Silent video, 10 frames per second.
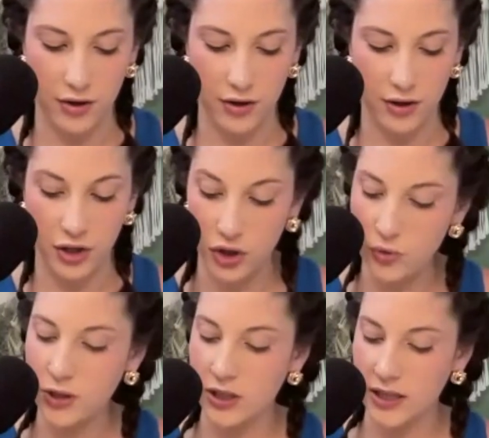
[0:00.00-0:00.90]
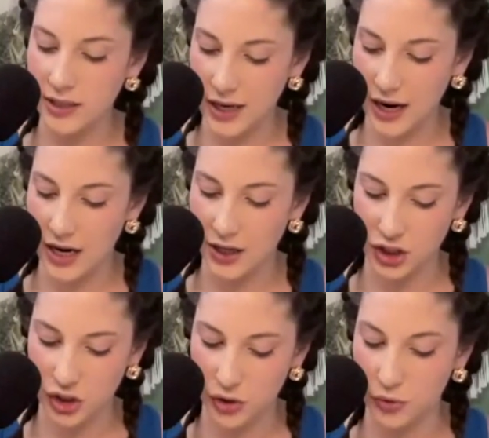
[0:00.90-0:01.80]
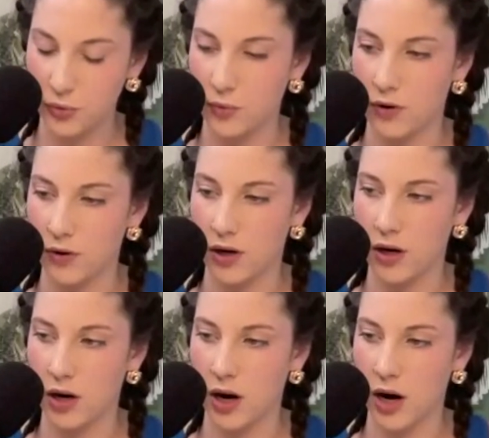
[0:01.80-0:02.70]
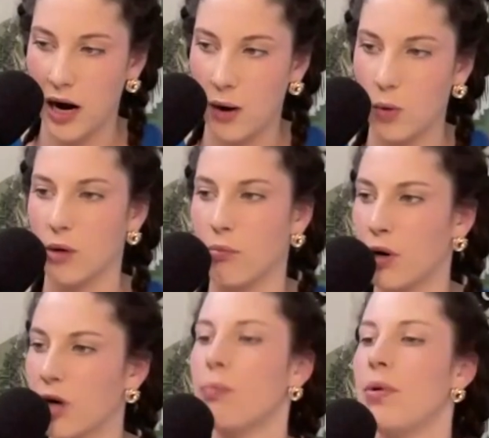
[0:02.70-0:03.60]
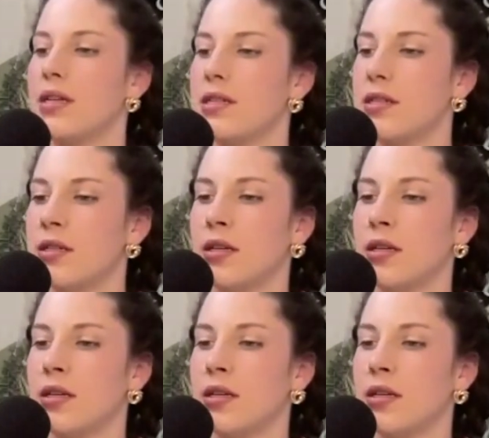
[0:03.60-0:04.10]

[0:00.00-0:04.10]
usually attached to our purpose,